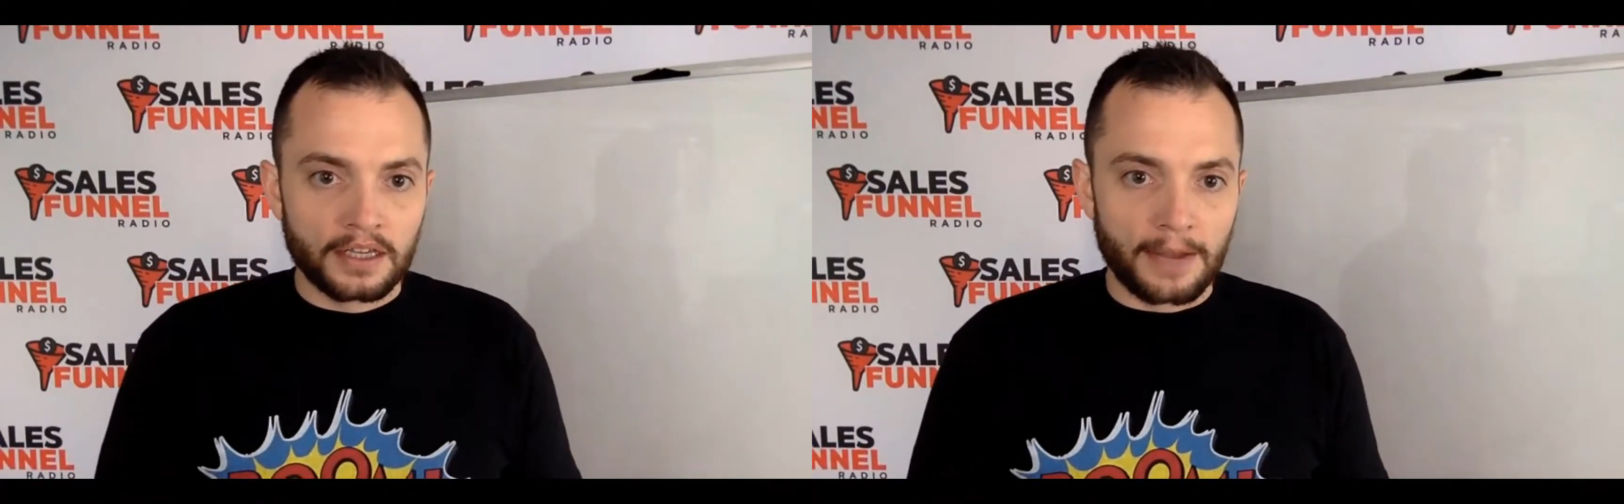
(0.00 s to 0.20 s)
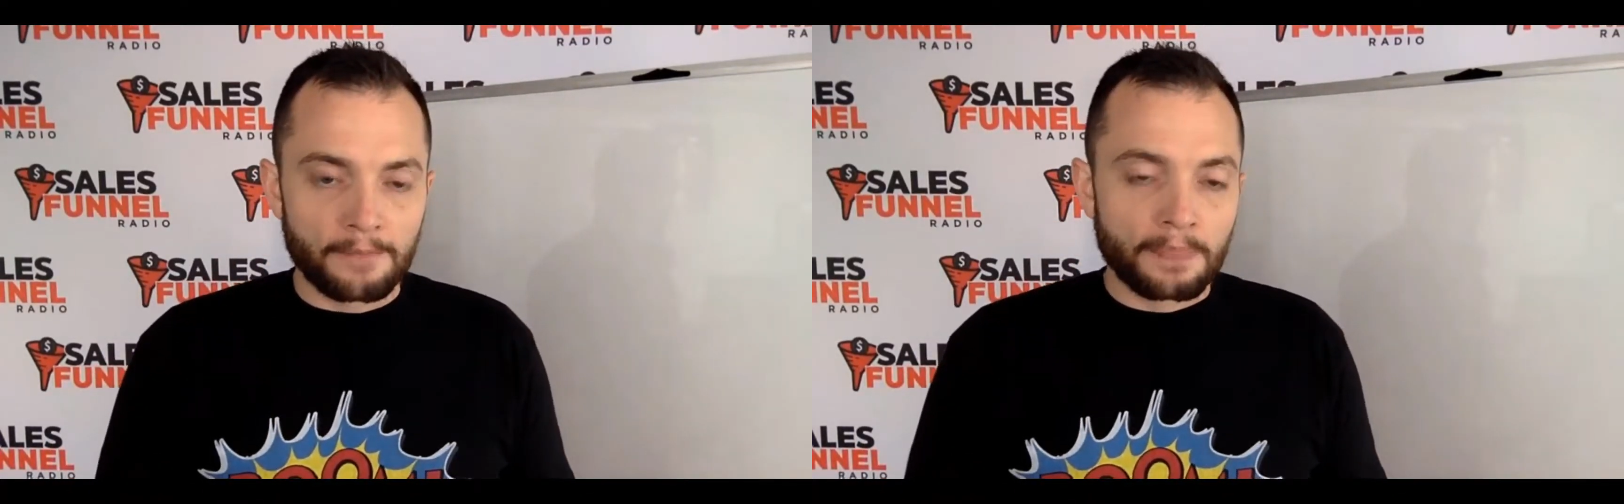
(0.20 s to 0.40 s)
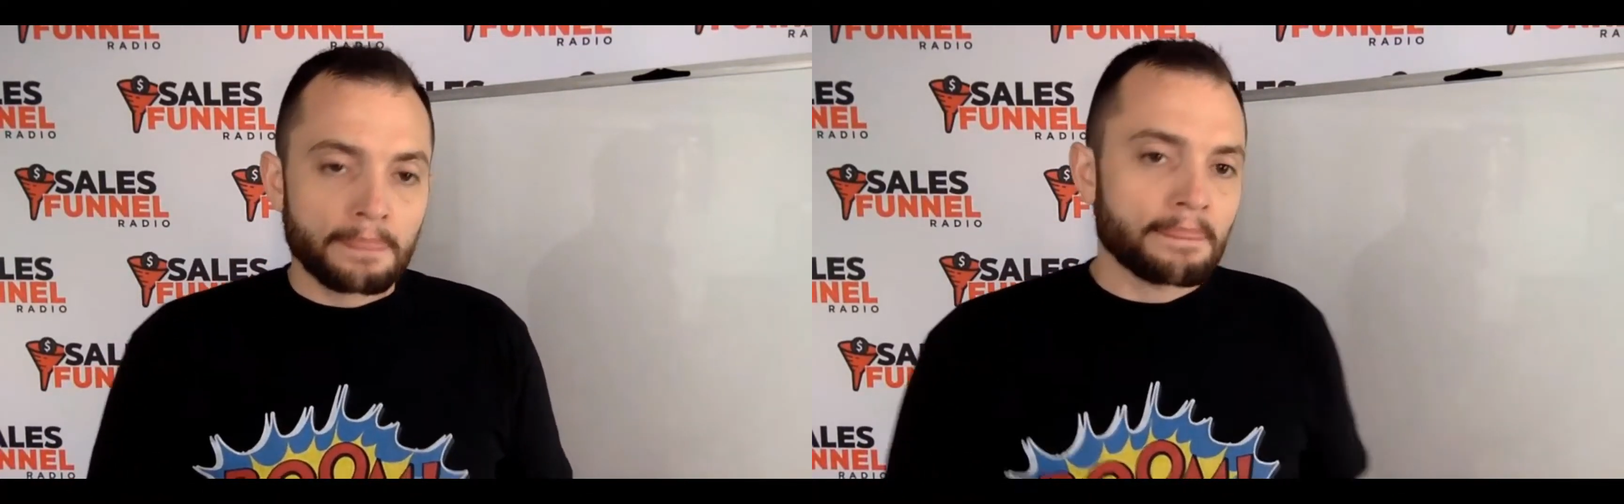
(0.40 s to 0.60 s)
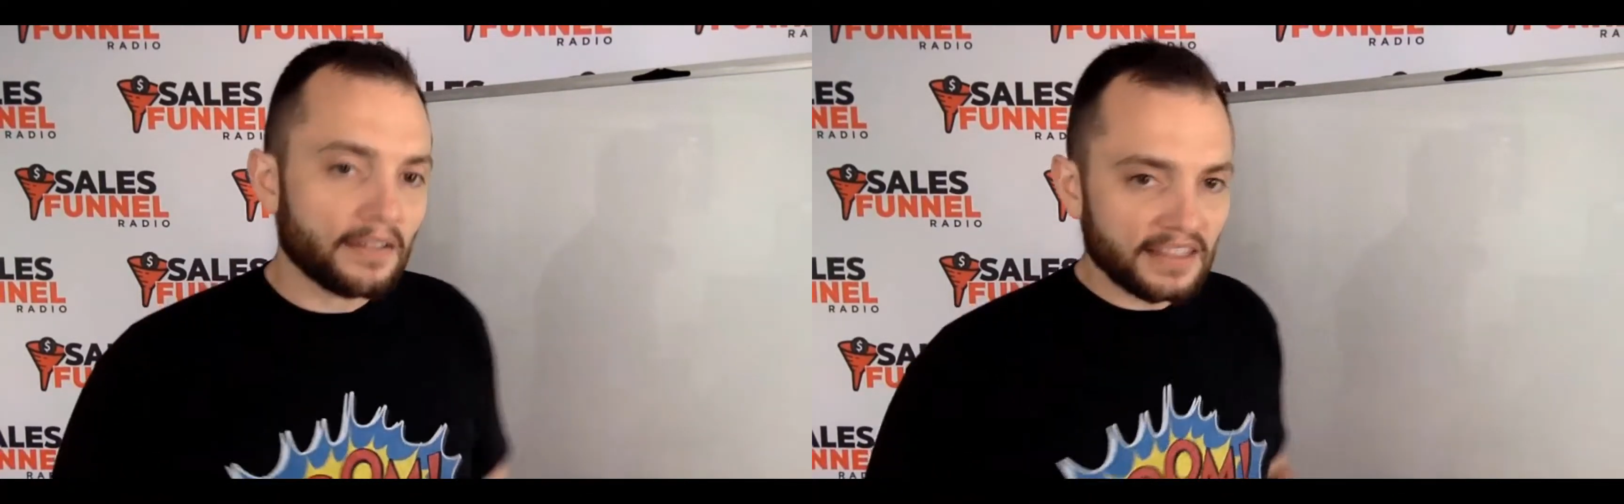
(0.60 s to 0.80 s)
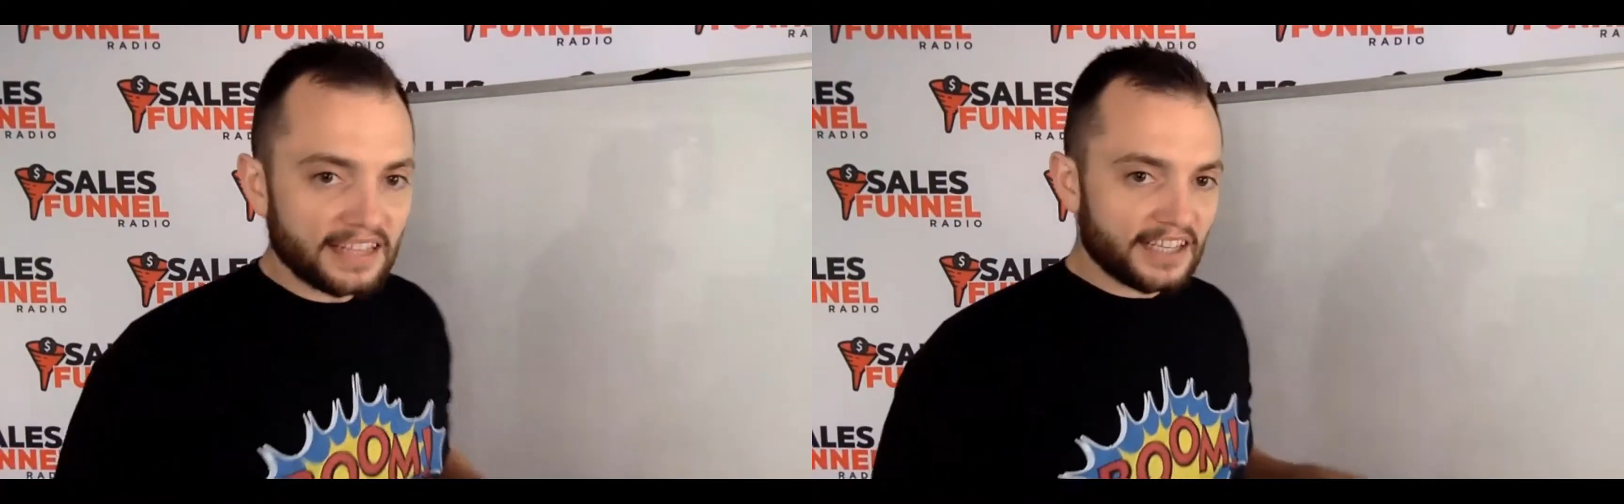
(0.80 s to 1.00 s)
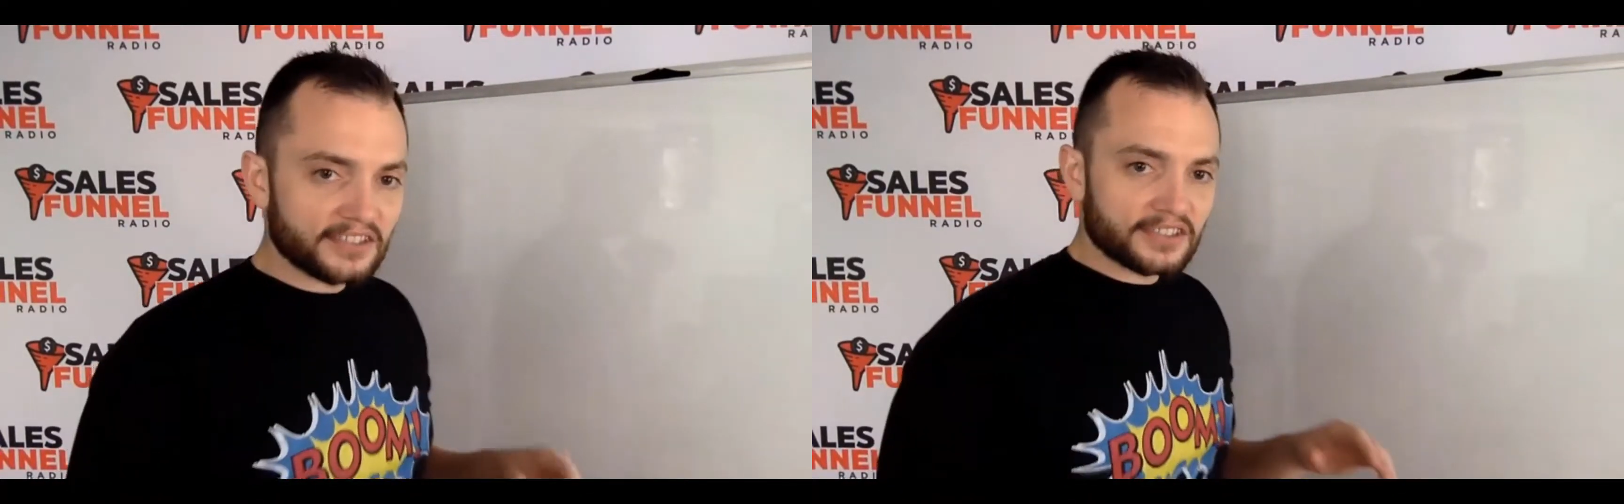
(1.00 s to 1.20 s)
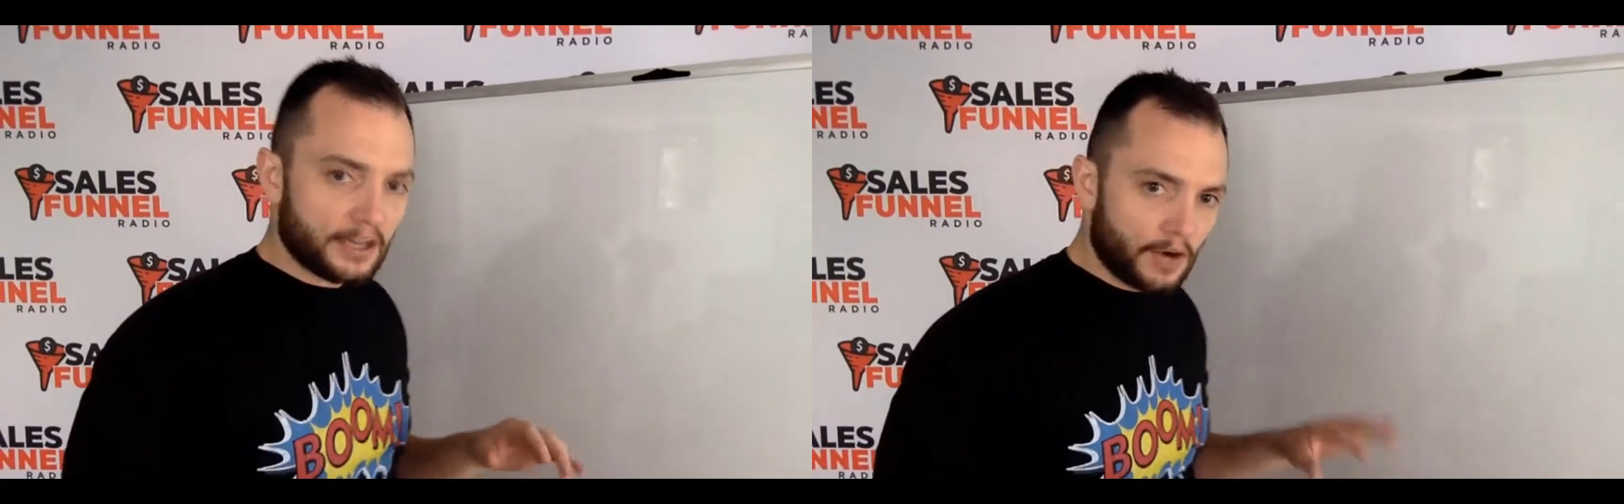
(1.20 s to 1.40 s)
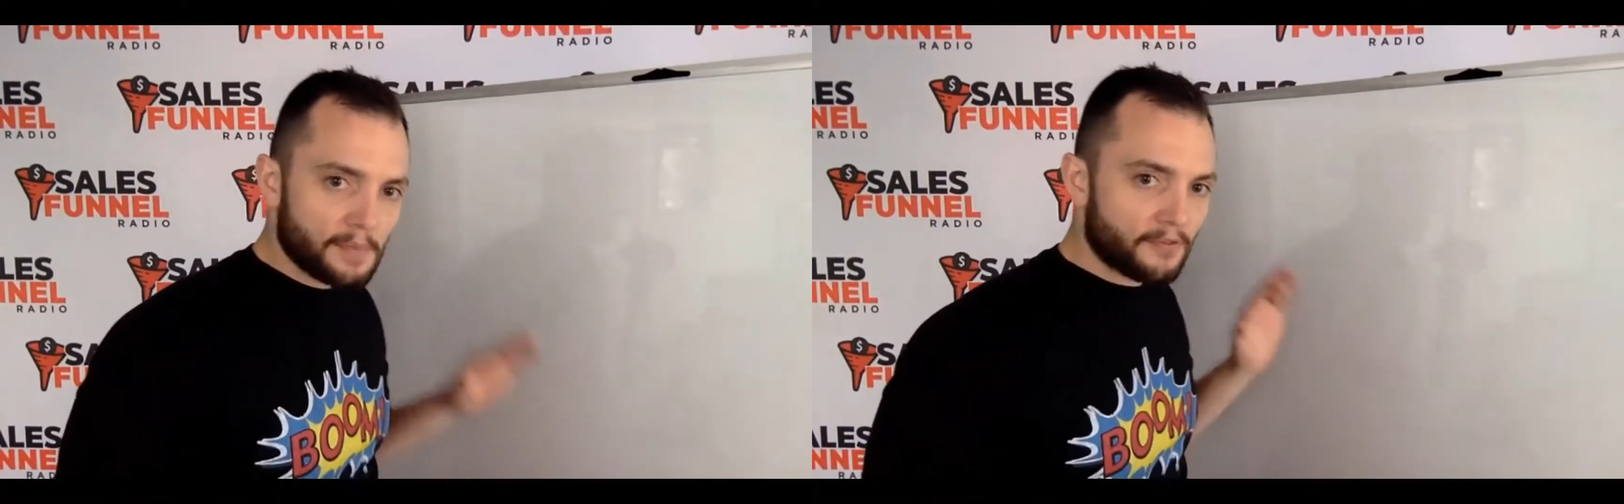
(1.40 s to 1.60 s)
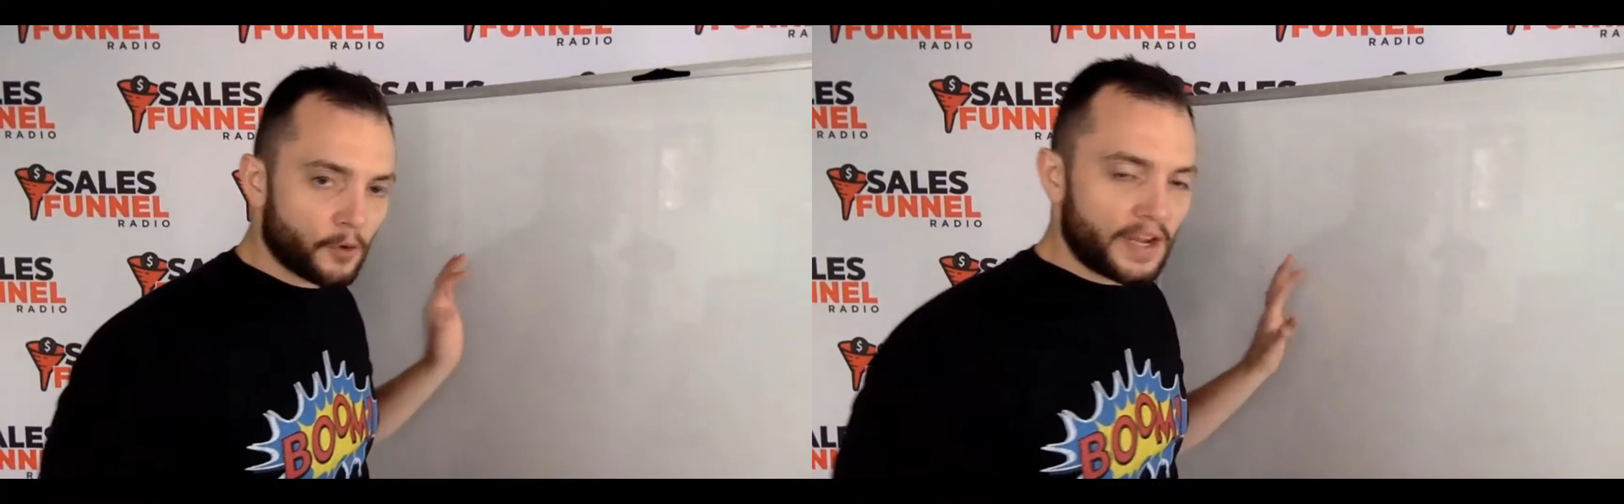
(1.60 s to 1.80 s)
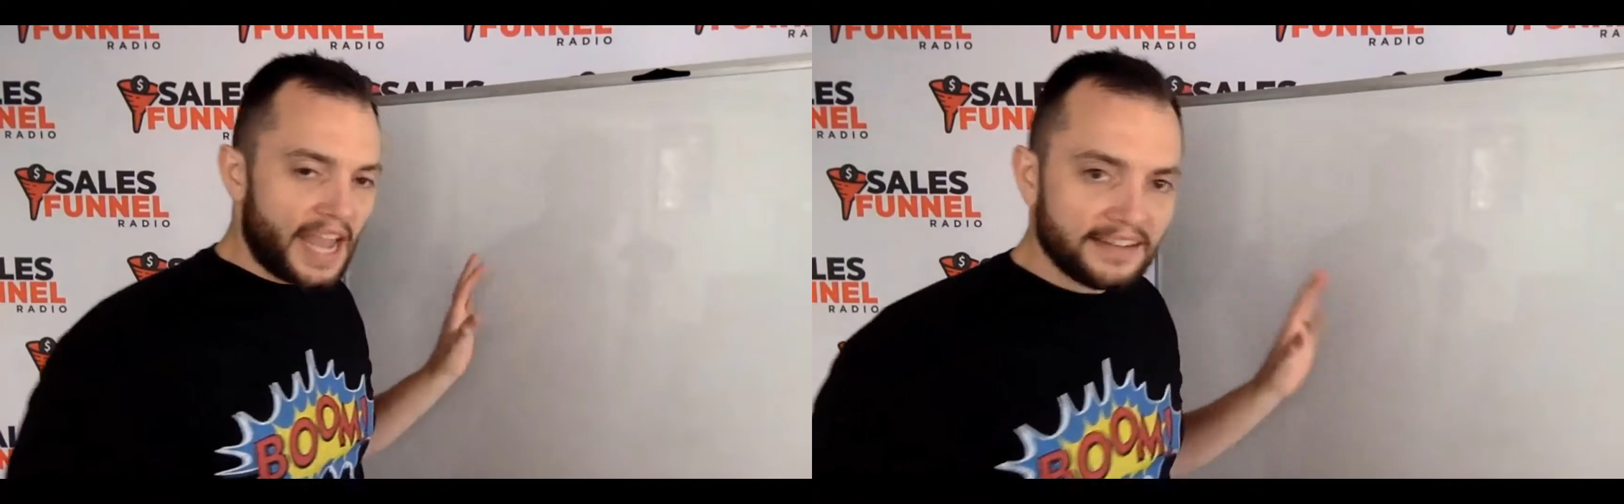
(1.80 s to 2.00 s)
Okay. Now, yesterday, right
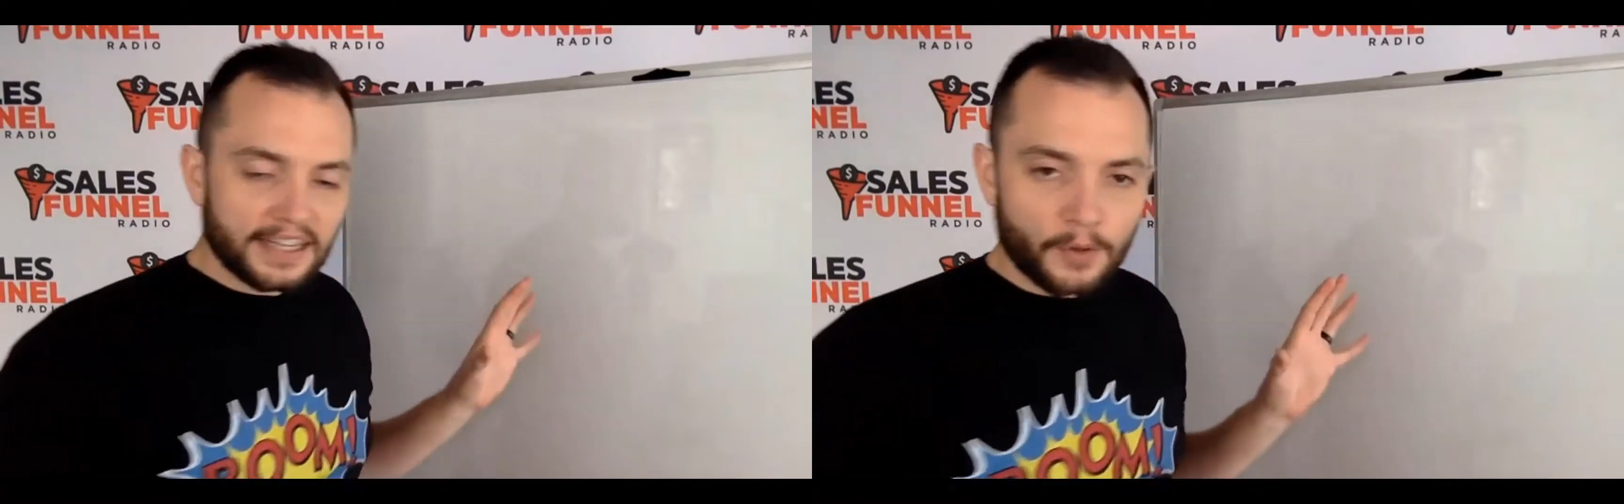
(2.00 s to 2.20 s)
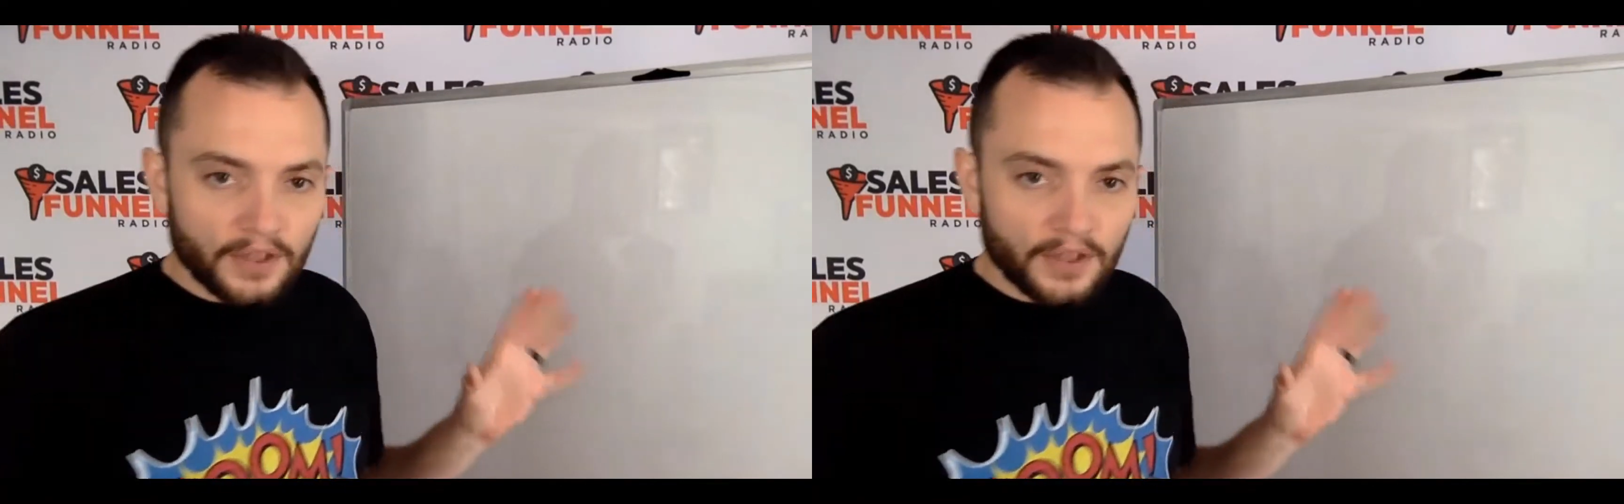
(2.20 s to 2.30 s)
before we ended,